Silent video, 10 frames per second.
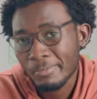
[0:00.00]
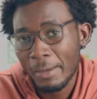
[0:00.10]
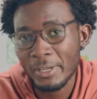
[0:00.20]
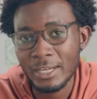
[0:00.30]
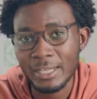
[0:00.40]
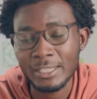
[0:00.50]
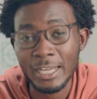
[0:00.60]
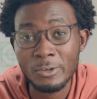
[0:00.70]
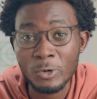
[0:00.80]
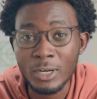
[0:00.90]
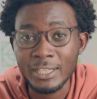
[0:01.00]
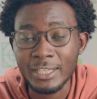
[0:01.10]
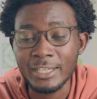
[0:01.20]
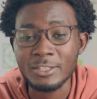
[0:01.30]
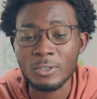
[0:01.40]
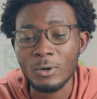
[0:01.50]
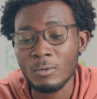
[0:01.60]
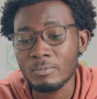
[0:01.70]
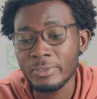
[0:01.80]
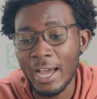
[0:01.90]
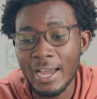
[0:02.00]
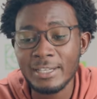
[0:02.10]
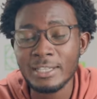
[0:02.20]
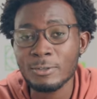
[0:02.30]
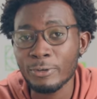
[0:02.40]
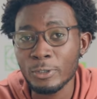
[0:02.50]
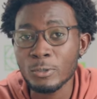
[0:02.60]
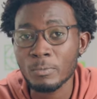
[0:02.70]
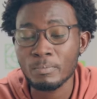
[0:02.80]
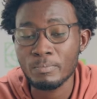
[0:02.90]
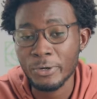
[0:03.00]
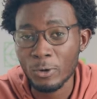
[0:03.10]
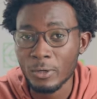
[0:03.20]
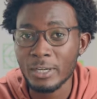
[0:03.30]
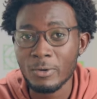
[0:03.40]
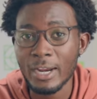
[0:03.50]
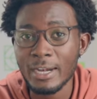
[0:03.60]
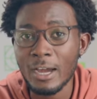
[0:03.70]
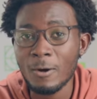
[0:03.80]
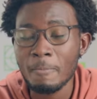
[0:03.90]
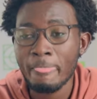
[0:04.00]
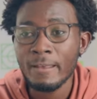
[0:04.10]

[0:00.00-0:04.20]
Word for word: I mean, like enrolling in. So the idea is for you to pre-order right now.